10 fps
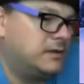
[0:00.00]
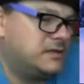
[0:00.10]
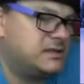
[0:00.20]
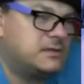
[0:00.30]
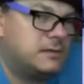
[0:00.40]

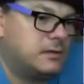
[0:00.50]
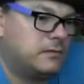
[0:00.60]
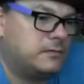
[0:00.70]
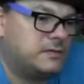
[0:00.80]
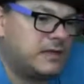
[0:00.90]
this is
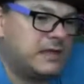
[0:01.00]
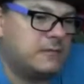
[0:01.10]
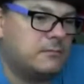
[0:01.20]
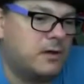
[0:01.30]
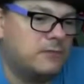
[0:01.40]

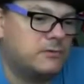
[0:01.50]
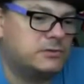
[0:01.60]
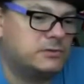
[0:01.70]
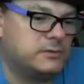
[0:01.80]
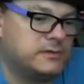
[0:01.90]
taken my
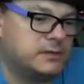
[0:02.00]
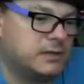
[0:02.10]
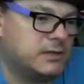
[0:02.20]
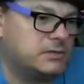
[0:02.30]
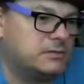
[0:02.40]
original
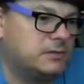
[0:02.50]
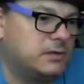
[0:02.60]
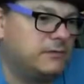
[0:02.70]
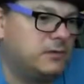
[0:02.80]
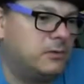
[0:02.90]
installation,
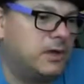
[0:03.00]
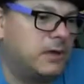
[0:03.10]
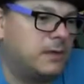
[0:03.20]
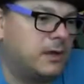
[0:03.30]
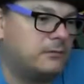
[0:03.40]
but if you were
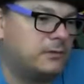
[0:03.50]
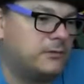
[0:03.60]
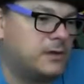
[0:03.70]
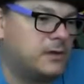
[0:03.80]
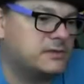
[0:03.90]
coming up
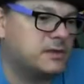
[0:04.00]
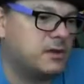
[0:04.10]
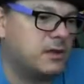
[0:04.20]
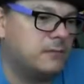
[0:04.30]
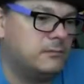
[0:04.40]
for the first
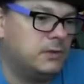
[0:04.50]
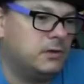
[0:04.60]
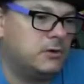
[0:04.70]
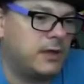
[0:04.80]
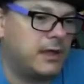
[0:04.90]
time,
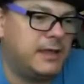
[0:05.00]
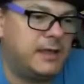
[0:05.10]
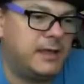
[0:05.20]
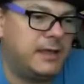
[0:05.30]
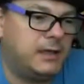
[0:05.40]
you
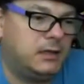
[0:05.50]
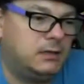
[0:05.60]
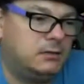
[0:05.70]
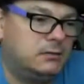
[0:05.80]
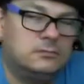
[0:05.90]
create
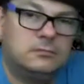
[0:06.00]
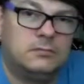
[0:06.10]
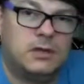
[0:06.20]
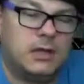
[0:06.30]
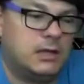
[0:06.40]
a
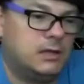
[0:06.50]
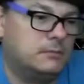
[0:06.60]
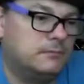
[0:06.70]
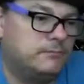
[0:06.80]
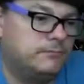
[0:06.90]

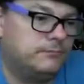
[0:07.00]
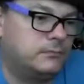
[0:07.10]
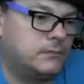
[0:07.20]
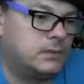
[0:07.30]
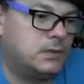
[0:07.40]
um,
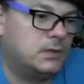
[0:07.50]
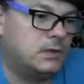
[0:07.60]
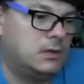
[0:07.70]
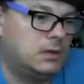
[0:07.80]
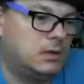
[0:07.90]

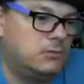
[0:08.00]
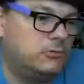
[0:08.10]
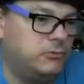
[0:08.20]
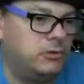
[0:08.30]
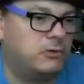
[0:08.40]

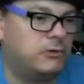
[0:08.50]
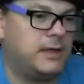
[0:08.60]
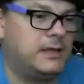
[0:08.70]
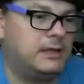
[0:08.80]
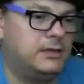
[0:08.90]
you, you
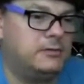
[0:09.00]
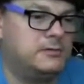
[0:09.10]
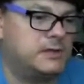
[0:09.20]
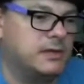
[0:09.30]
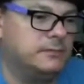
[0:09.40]
create a
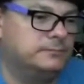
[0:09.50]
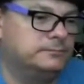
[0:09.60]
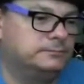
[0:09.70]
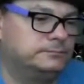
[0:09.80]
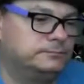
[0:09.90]
user,